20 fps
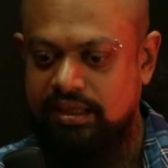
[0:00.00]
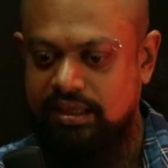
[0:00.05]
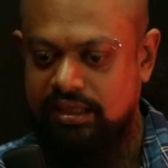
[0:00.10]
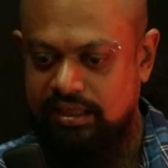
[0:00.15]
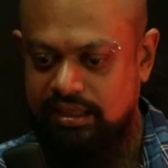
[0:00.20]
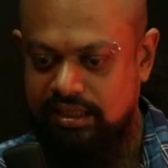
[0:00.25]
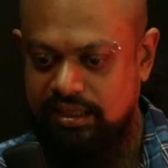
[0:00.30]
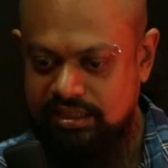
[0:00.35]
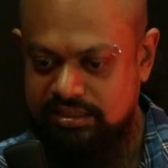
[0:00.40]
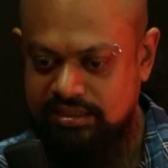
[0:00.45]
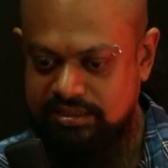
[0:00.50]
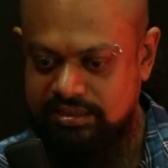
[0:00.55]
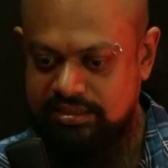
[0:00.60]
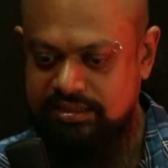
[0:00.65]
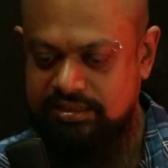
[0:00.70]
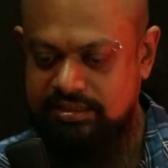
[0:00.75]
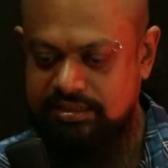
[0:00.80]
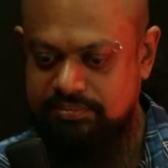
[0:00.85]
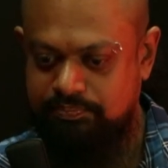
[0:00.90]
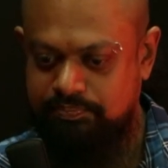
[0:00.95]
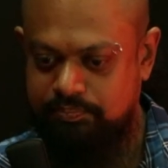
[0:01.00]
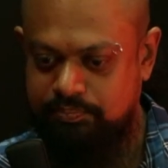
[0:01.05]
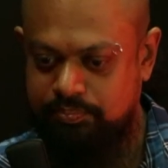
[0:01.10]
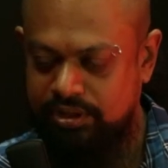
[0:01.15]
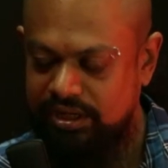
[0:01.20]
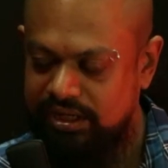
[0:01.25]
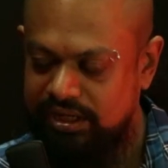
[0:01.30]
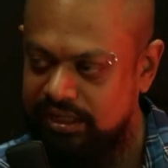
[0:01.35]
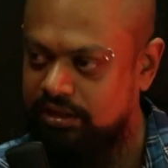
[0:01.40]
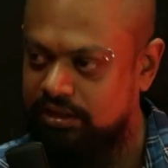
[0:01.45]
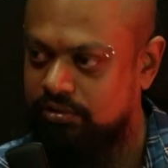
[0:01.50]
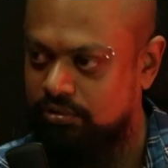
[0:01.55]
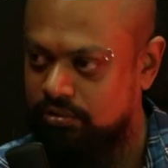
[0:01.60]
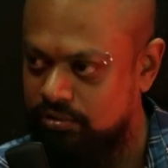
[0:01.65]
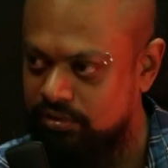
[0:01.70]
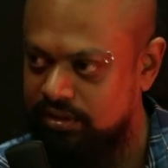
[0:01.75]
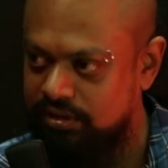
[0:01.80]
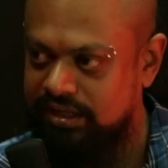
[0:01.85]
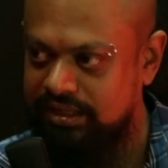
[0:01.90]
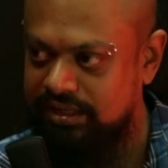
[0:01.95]
it's pretty
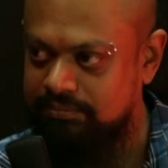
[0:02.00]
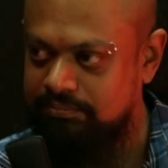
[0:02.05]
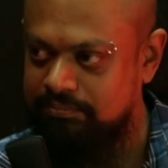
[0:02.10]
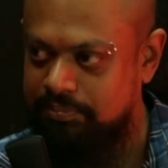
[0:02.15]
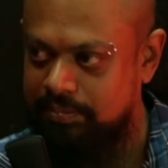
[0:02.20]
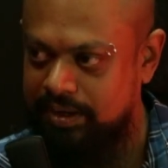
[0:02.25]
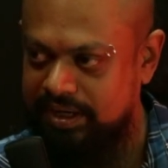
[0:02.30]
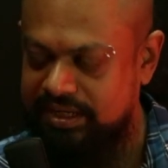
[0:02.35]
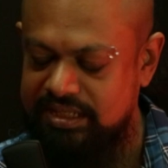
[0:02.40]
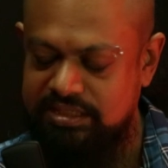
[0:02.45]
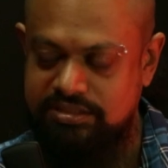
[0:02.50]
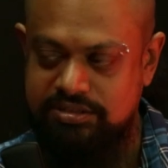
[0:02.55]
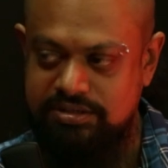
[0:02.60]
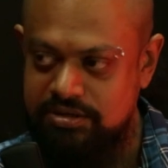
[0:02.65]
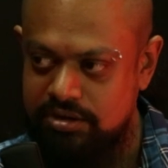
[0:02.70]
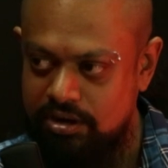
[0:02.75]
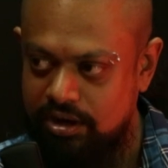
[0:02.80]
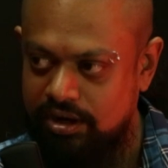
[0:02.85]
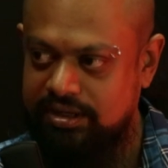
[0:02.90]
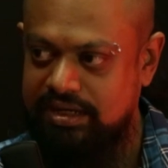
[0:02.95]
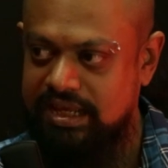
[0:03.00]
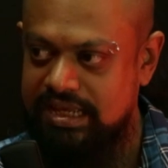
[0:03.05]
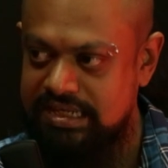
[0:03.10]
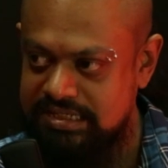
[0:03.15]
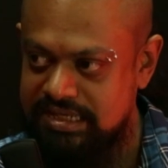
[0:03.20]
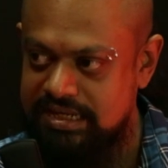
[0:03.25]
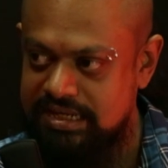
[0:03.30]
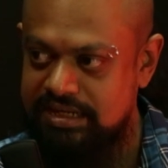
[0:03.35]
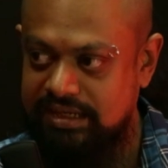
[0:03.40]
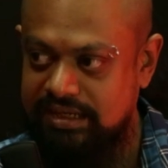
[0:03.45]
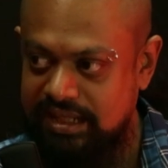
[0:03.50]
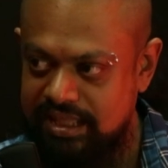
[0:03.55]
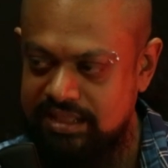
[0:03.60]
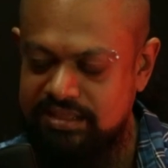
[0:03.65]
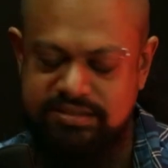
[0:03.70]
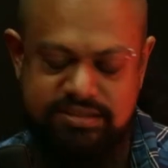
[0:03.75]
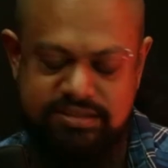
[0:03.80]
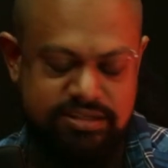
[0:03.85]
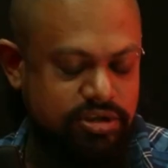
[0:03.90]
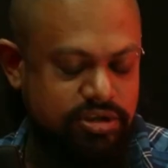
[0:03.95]
grueling, but it's not as
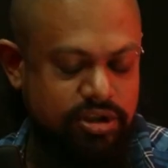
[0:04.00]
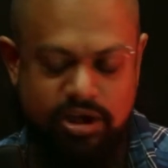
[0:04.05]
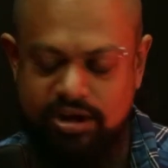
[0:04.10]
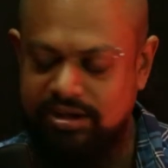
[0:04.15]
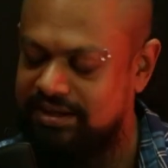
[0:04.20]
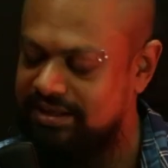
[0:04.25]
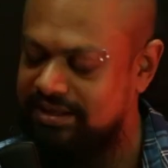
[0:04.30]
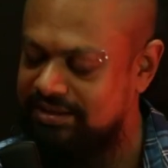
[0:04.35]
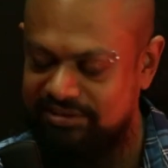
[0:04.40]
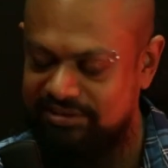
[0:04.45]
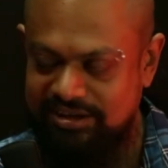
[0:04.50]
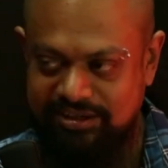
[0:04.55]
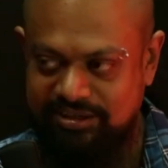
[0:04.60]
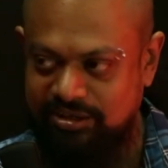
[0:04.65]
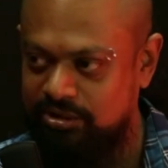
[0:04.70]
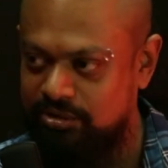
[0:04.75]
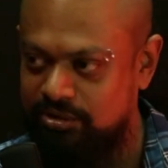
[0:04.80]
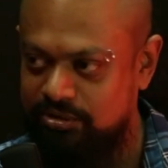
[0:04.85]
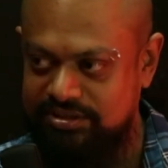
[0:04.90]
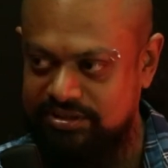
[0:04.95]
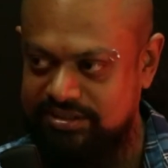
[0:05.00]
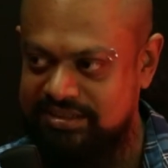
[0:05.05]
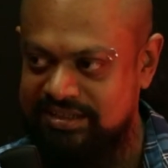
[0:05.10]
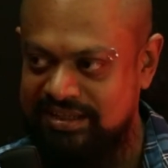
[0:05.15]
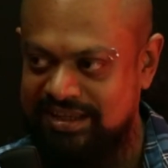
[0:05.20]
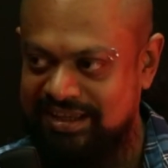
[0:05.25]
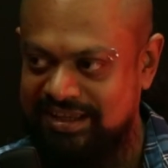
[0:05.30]
intense, not even close.